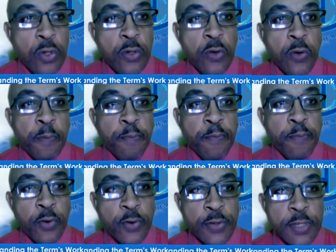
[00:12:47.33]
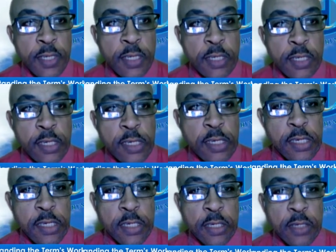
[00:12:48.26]
to post it
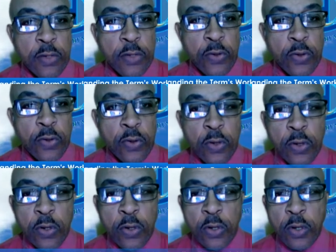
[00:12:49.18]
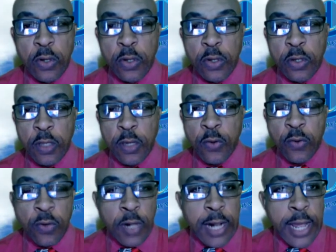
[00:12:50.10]
to the
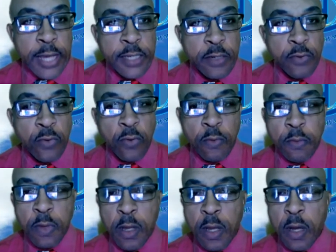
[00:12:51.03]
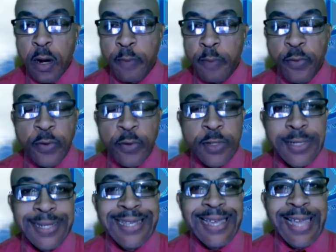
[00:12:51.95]
Google Classroom, or post
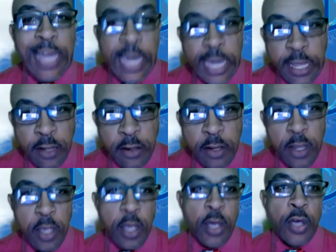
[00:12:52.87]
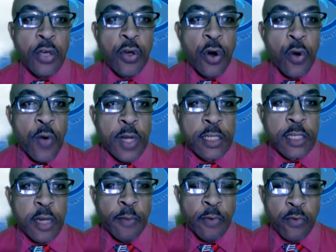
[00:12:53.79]
it in your
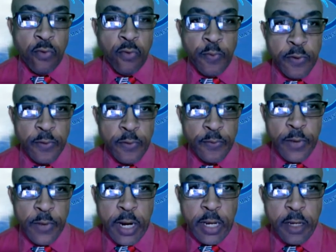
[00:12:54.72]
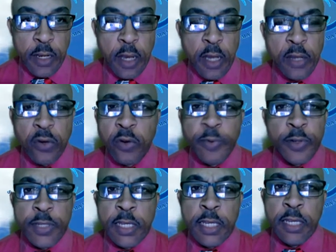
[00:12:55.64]
WhatsApp group, right? Don't
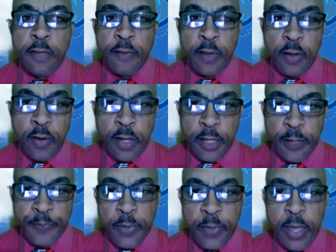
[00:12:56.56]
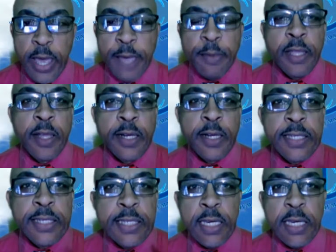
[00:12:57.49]
post it individually. I may not
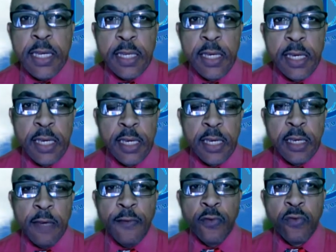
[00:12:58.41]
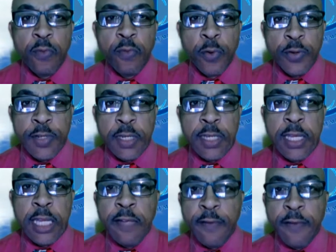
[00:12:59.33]
see it if you post it
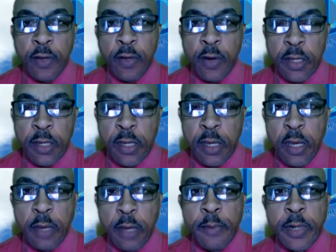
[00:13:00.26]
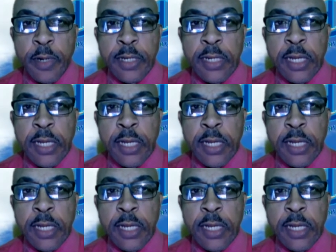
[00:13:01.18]
individually, but